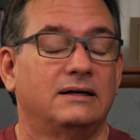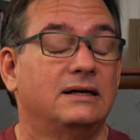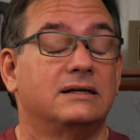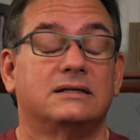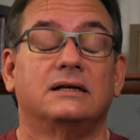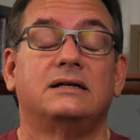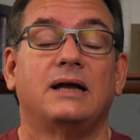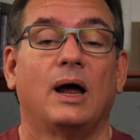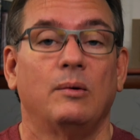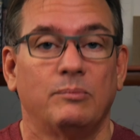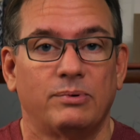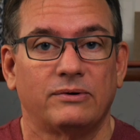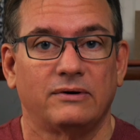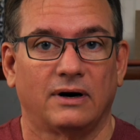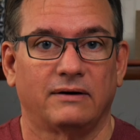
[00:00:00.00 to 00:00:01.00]
is a
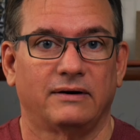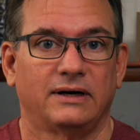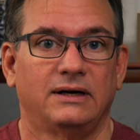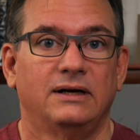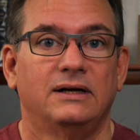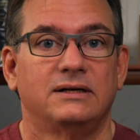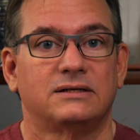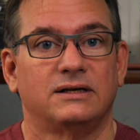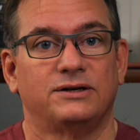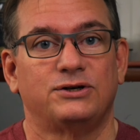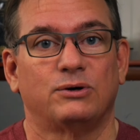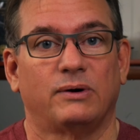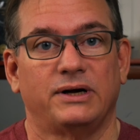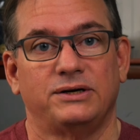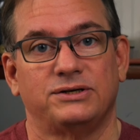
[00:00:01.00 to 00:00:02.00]
temporary
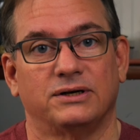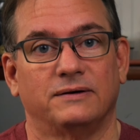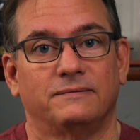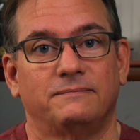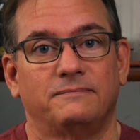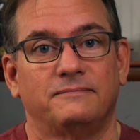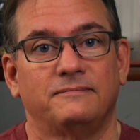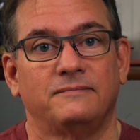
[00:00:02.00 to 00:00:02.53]
situation.